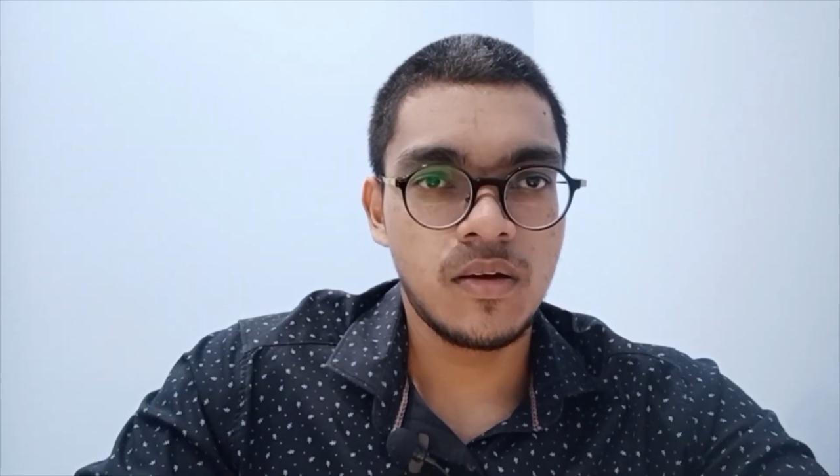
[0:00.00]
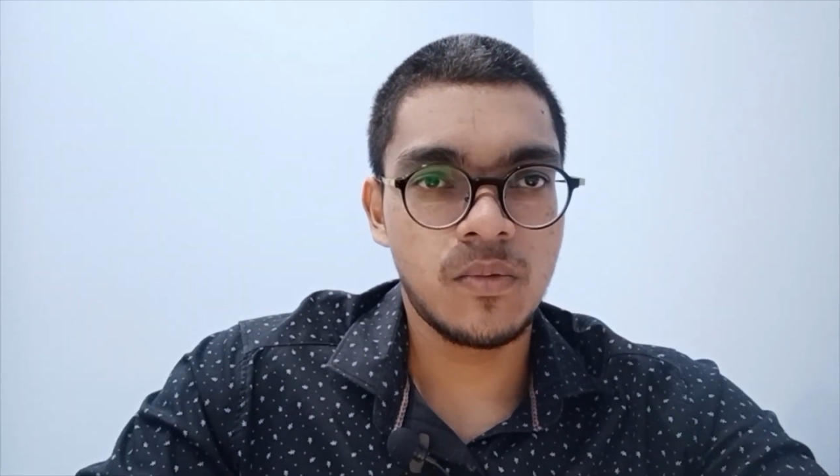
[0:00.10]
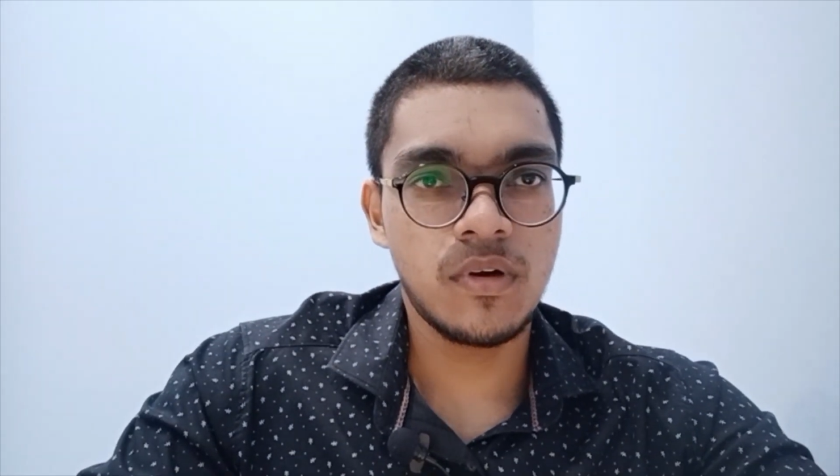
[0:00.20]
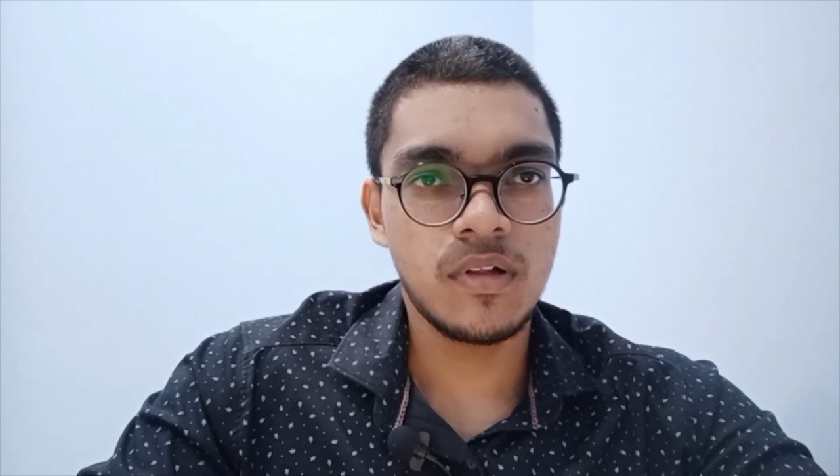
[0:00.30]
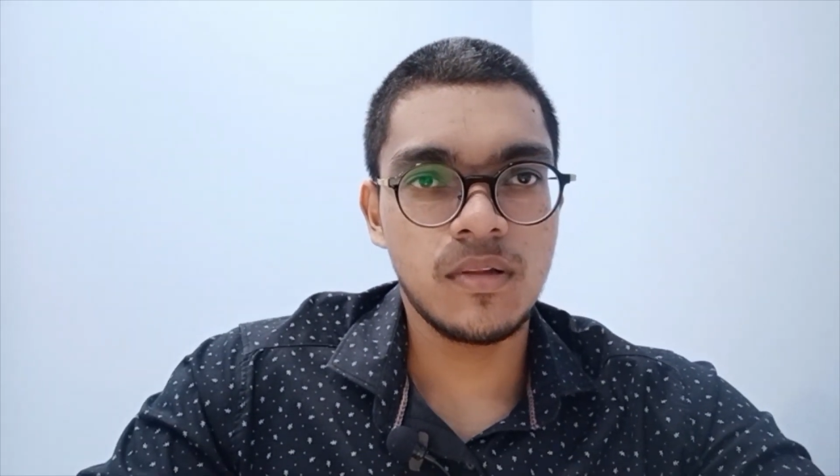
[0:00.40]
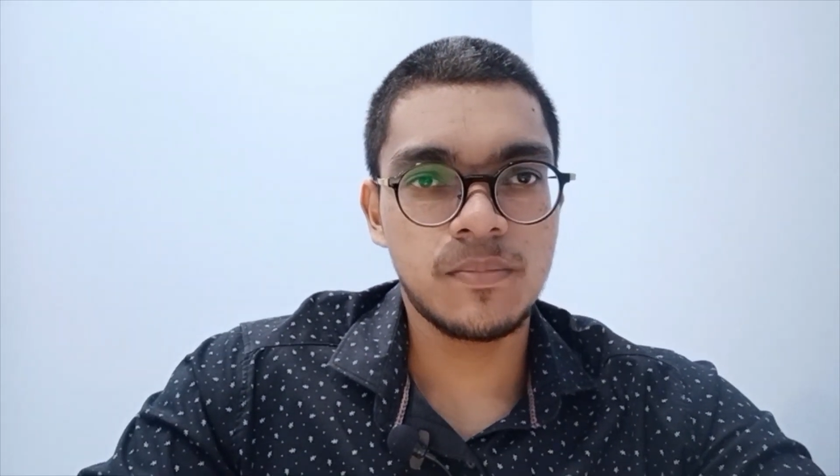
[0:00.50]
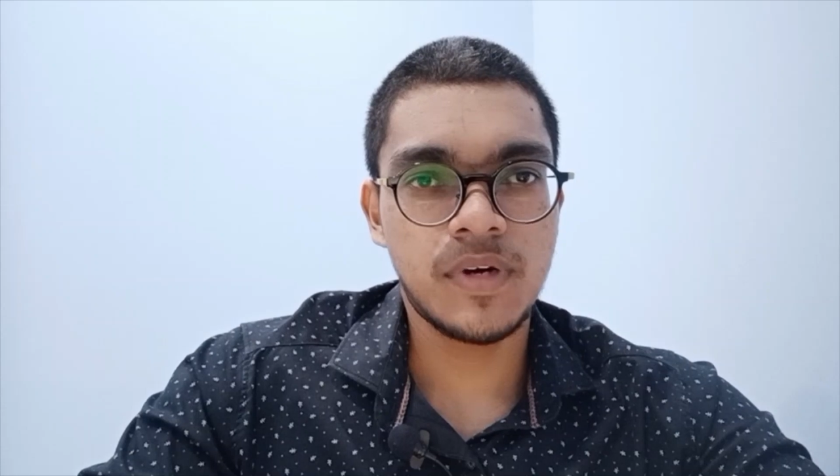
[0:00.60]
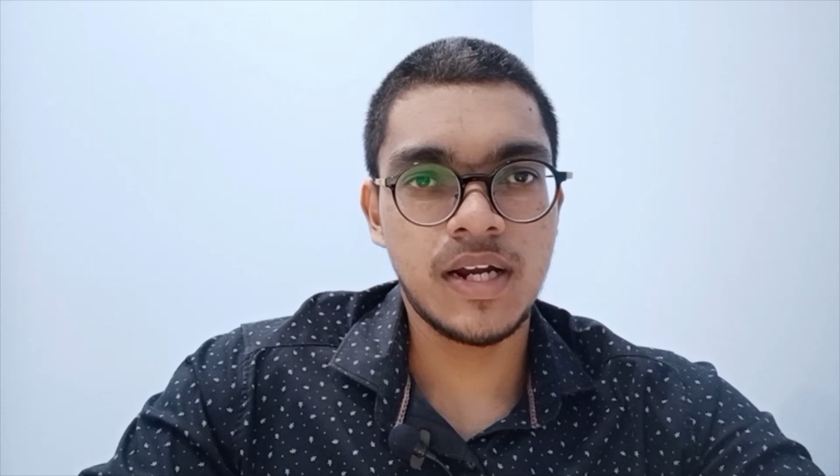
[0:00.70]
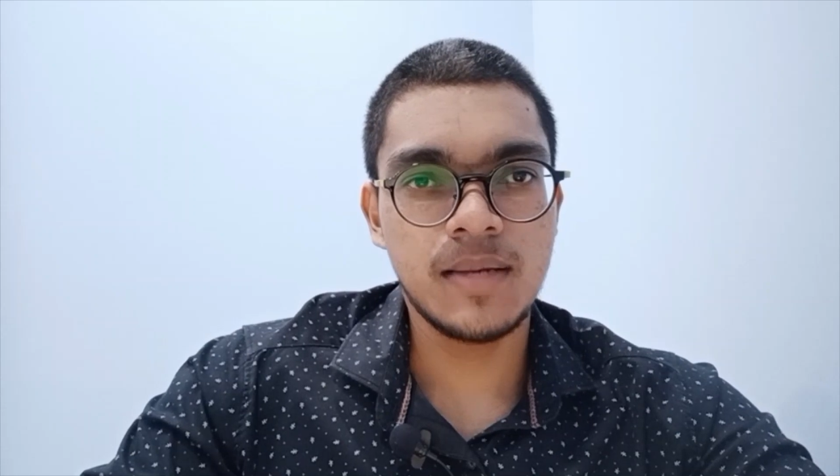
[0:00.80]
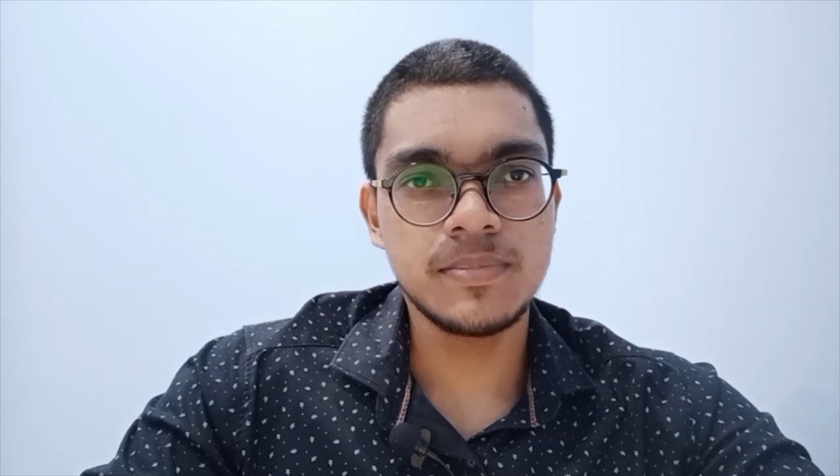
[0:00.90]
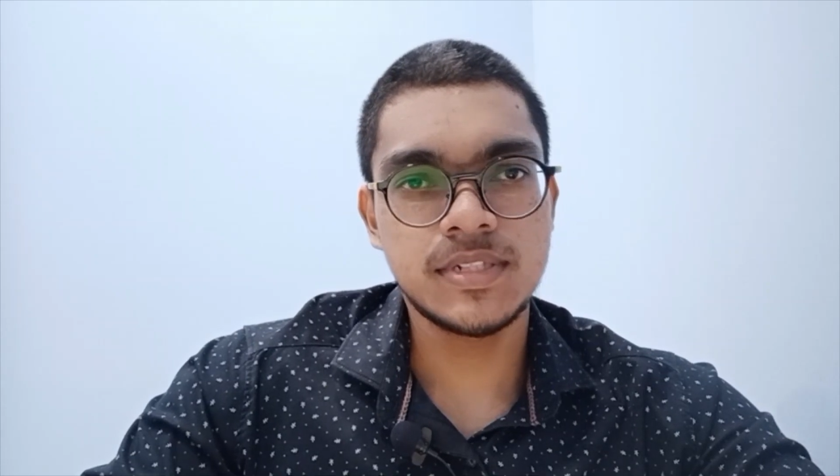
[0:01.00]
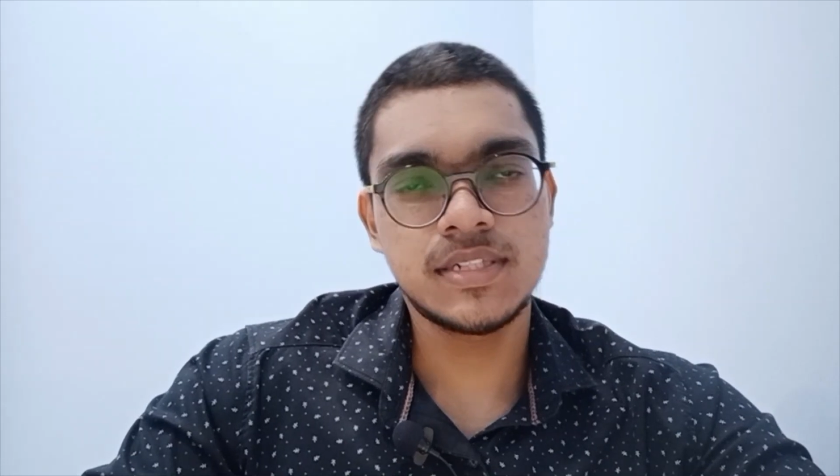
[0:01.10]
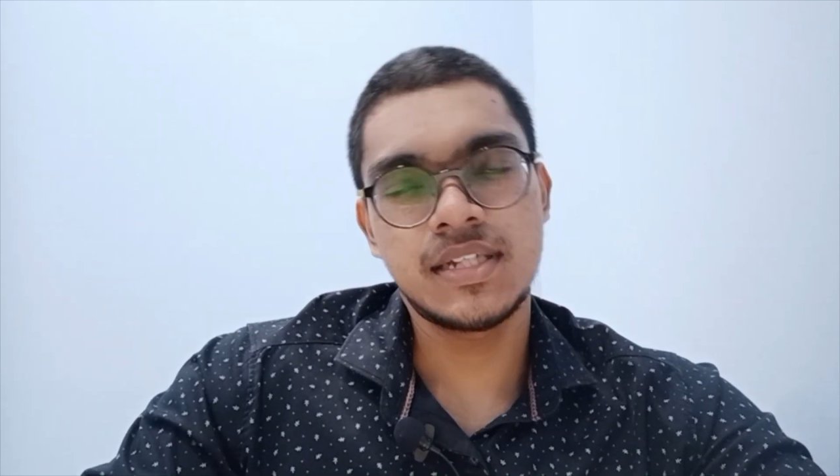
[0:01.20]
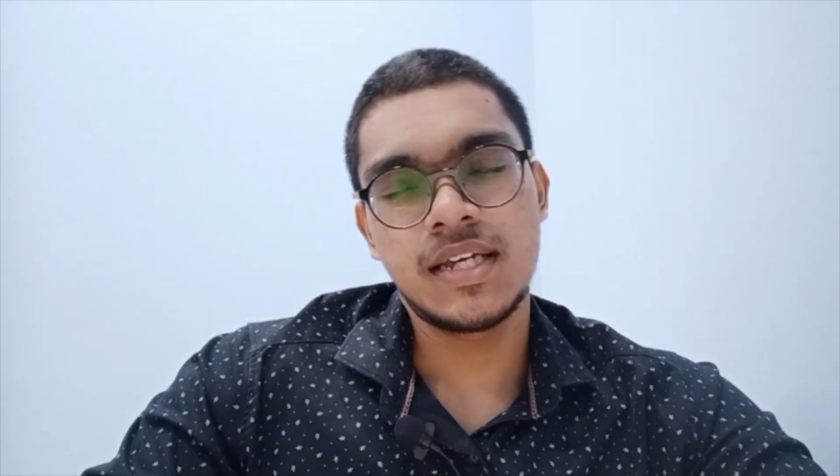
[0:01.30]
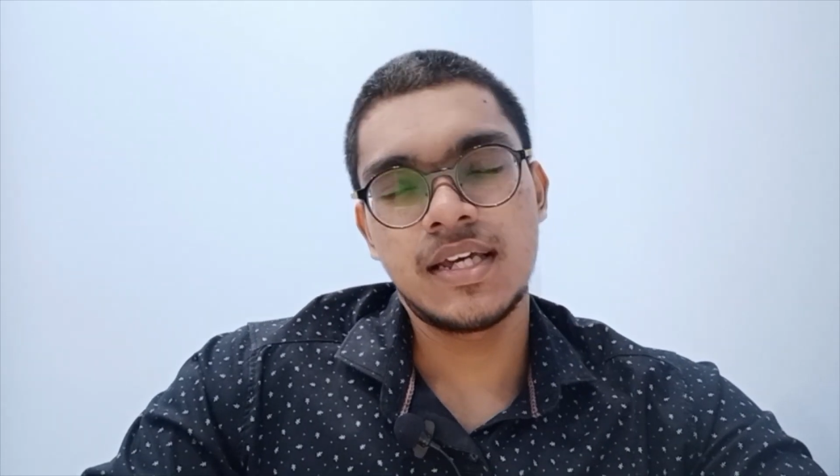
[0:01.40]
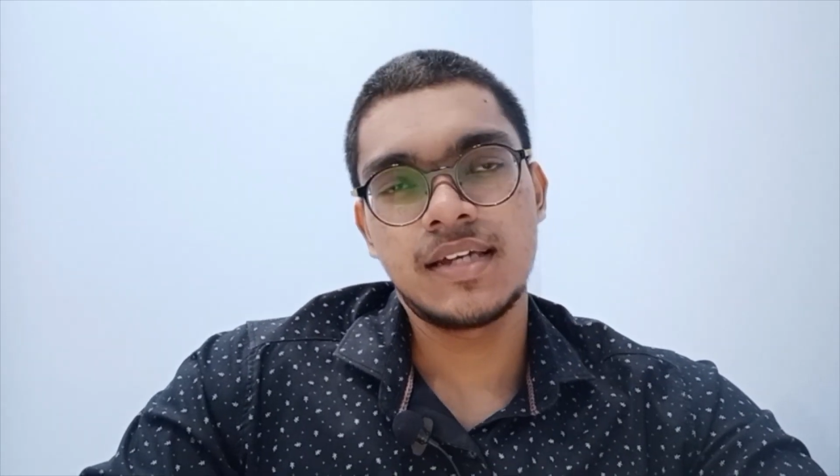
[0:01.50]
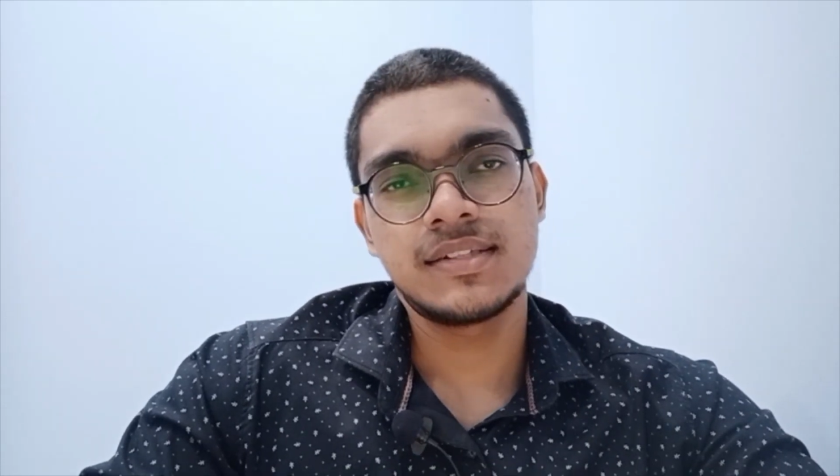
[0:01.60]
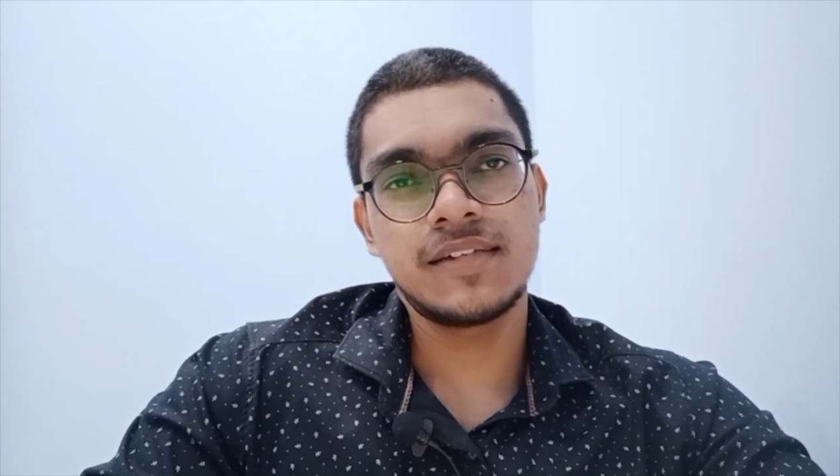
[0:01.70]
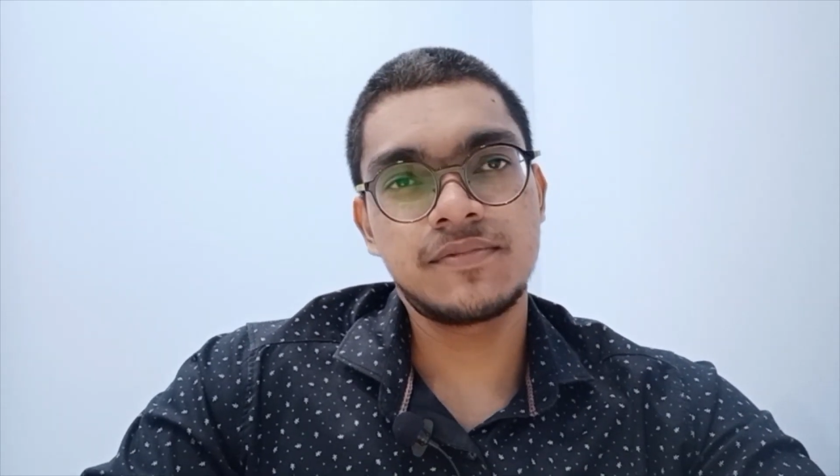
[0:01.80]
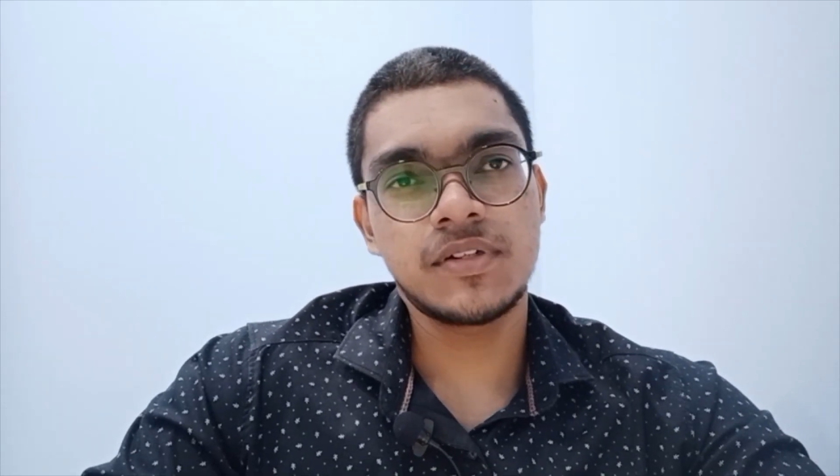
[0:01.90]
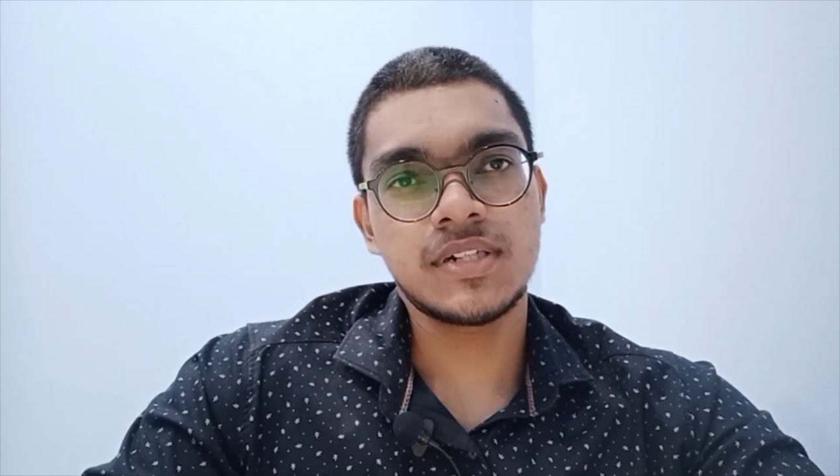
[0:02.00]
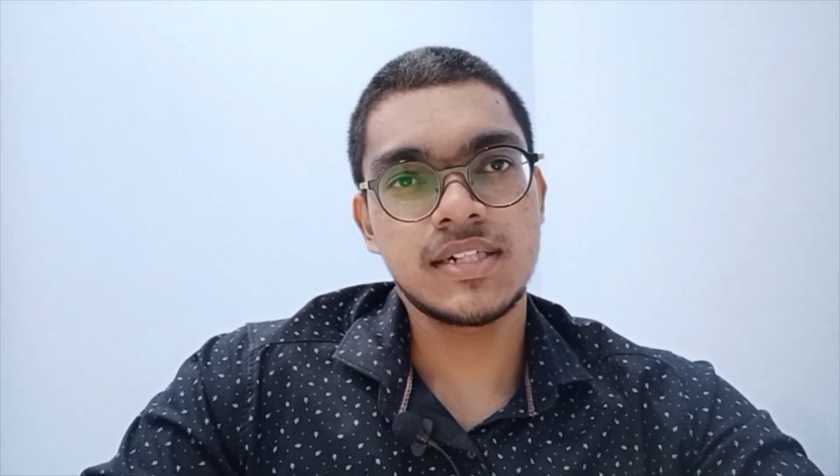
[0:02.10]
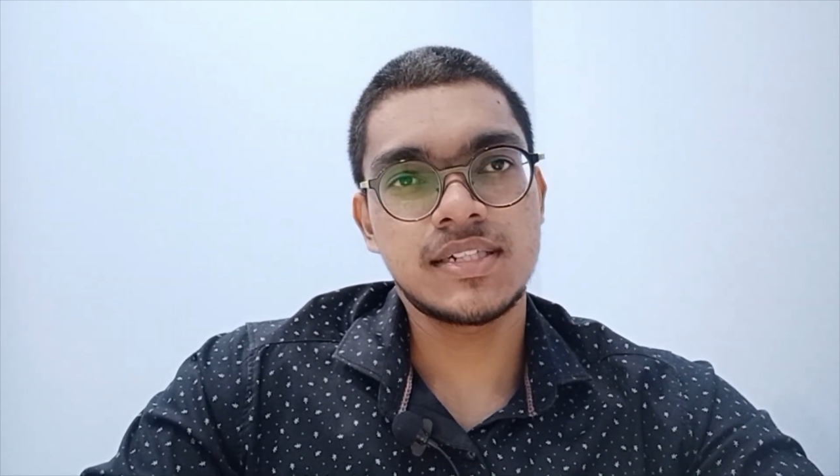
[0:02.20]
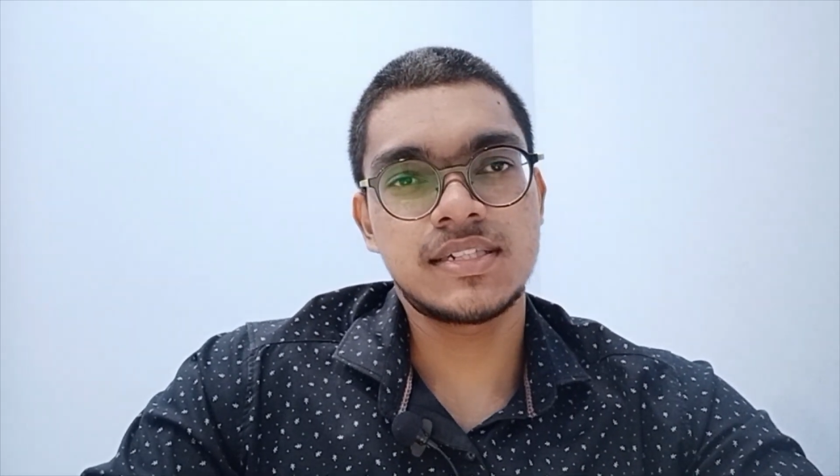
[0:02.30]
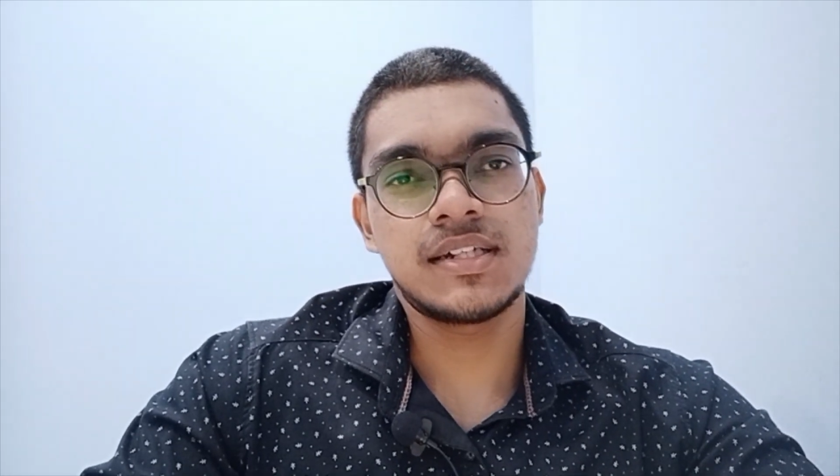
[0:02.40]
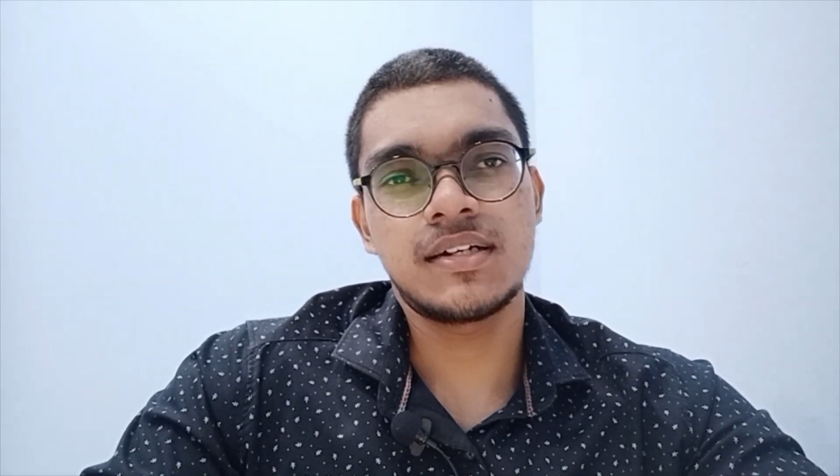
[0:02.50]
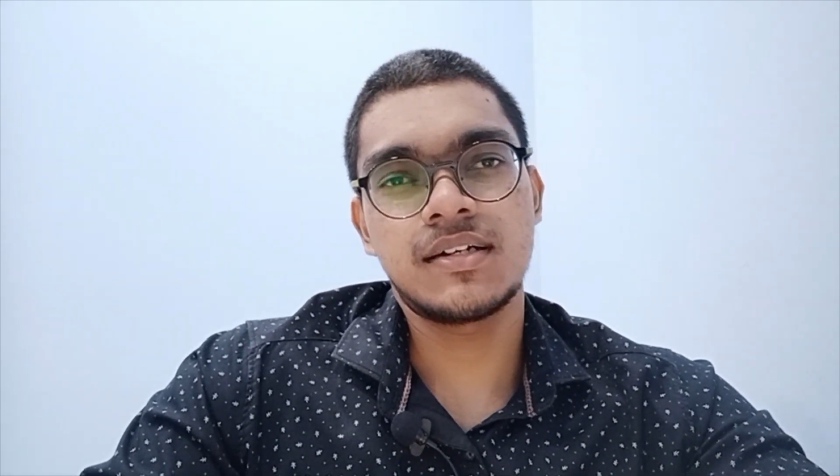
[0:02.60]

Well, perhaps they focus